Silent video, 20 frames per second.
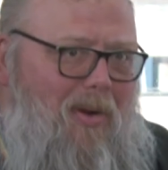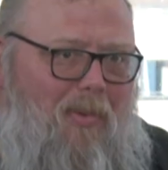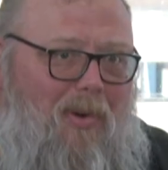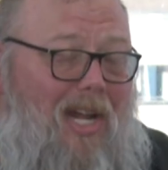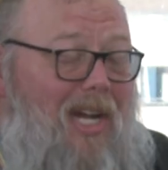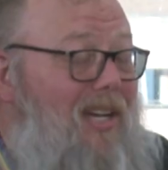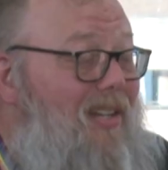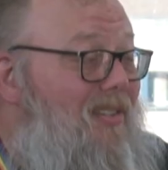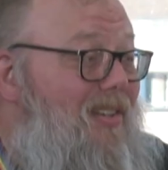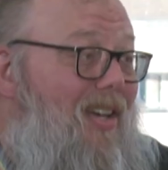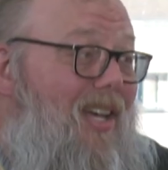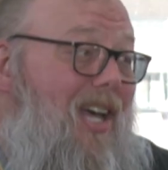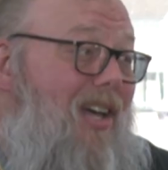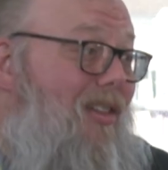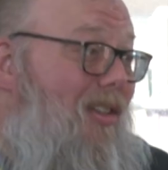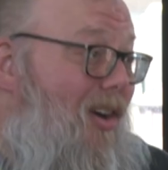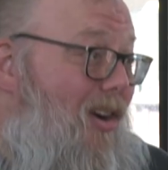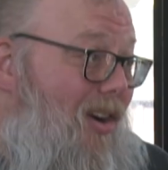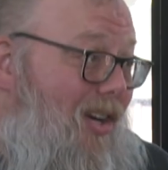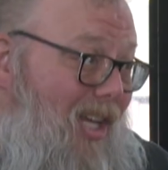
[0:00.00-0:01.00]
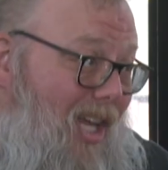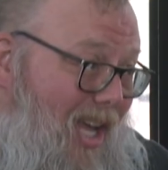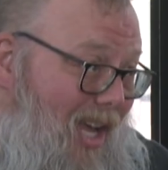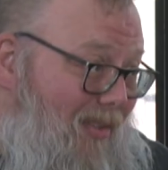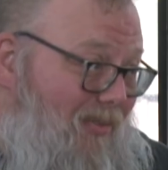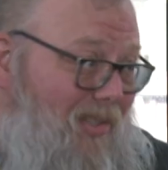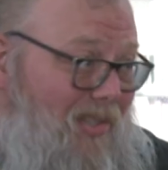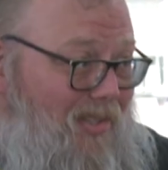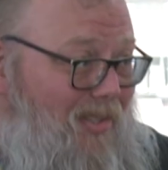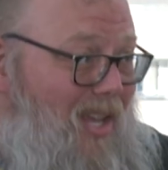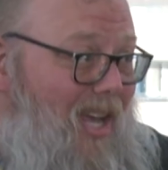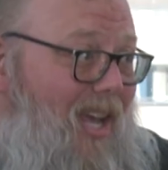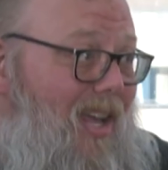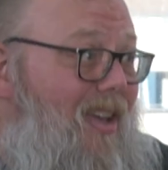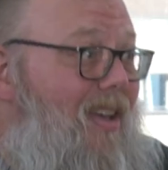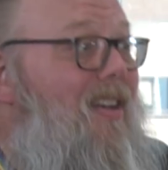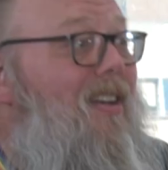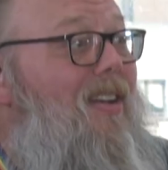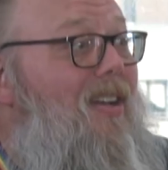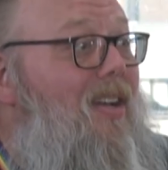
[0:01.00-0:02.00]
We're not going to tell you how long you have to stay.
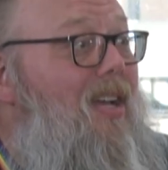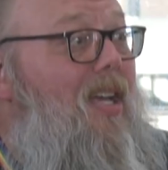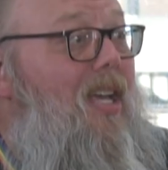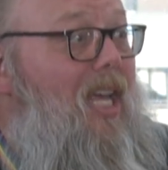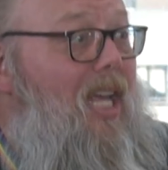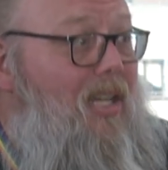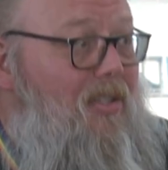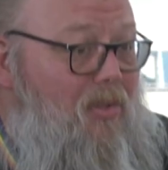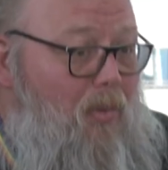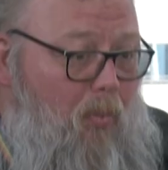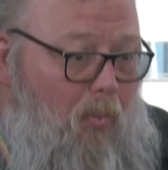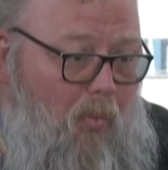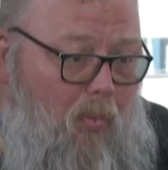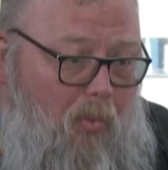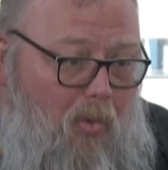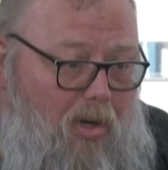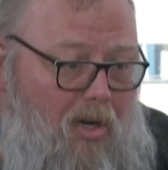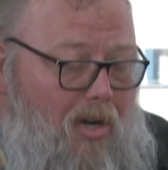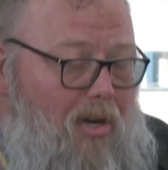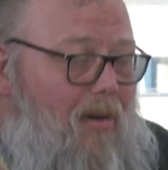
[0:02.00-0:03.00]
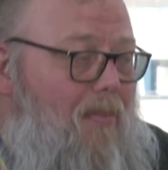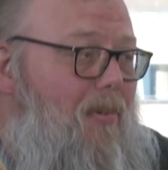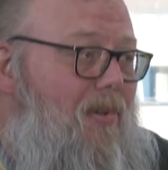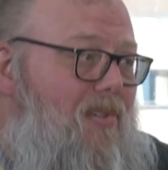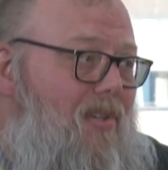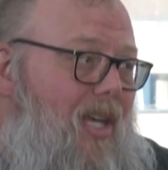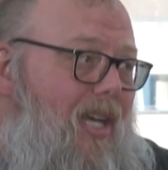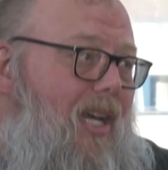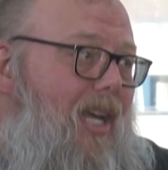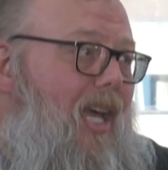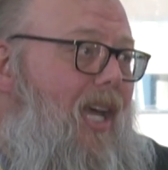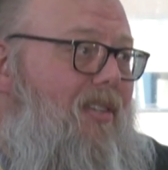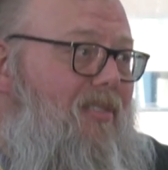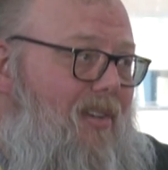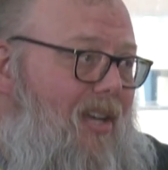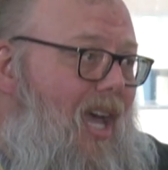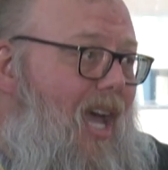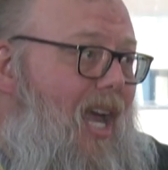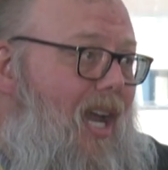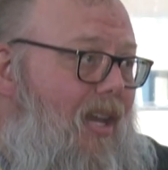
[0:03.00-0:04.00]
It's 100%
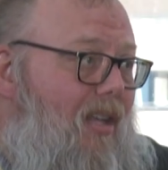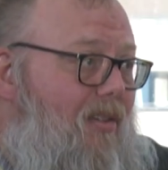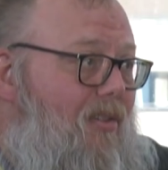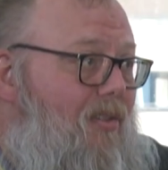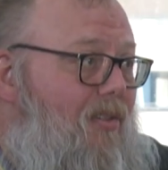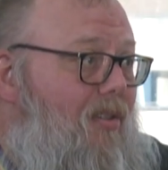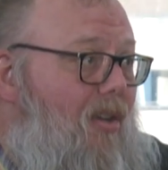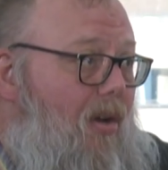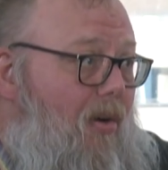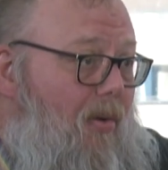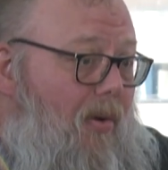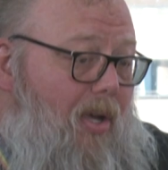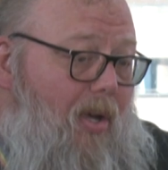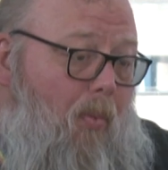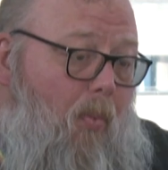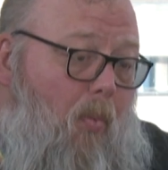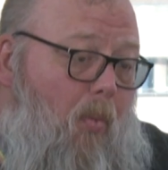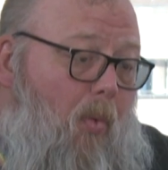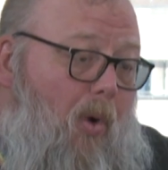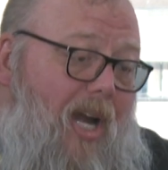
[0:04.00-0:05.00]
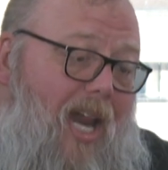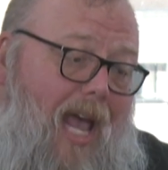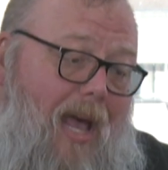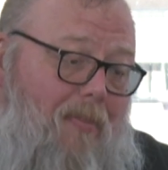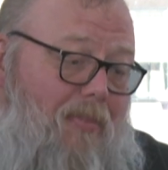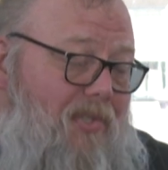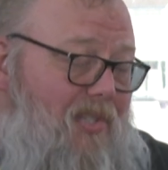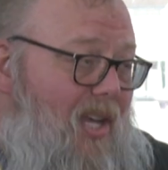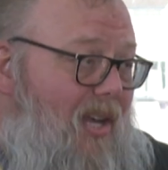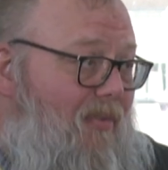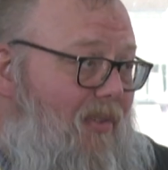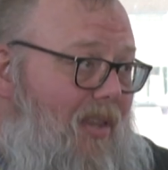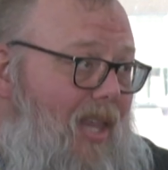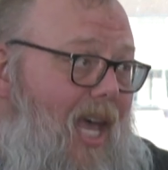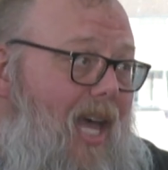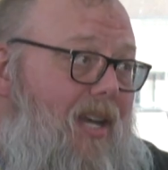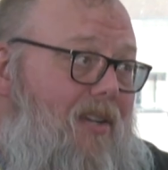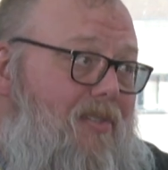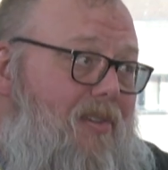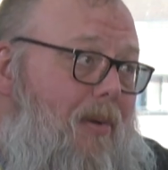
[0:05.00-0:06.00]
guest guided. So what happens after
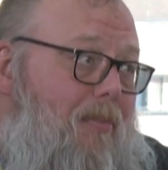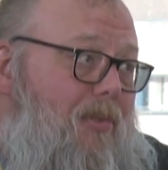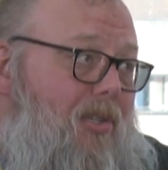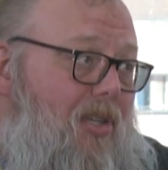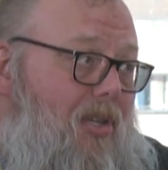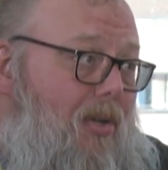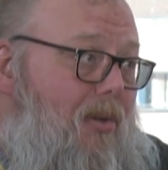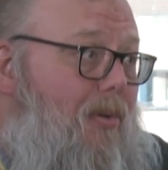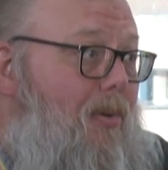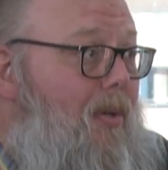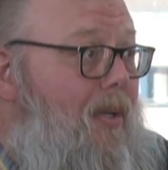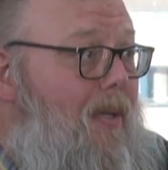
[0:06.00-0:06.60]
that is up to you.